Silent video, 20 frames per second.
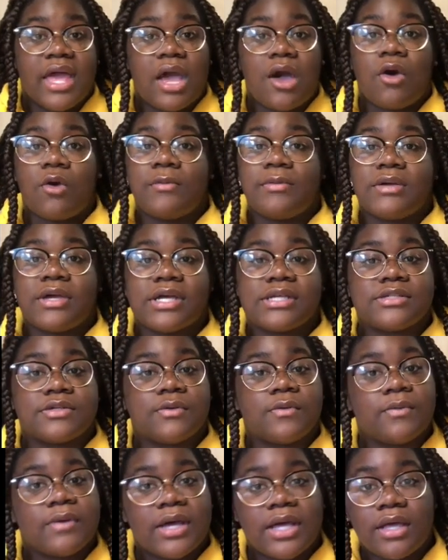I hope you guys are
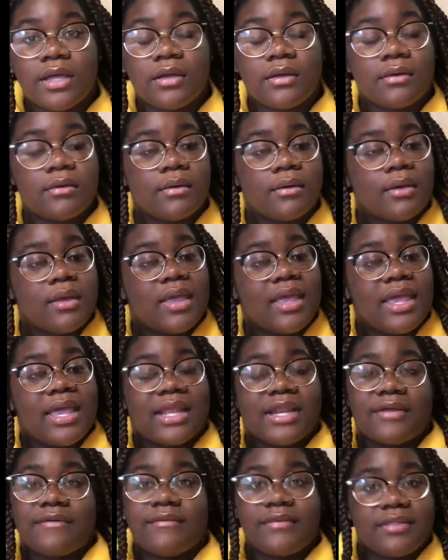well and
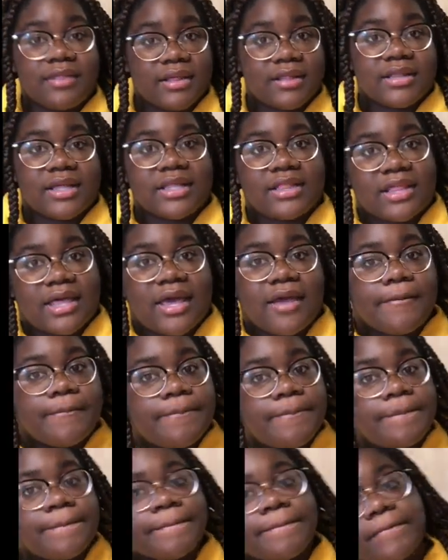everything like that.
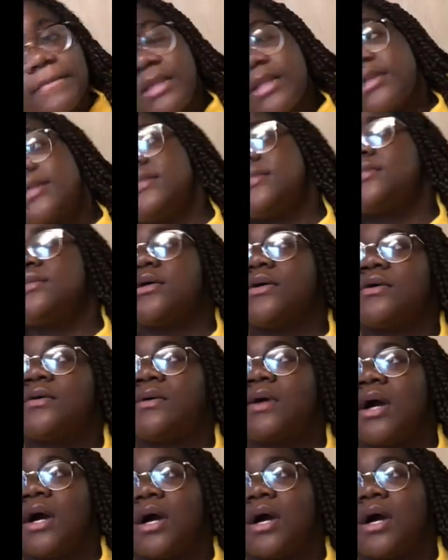So,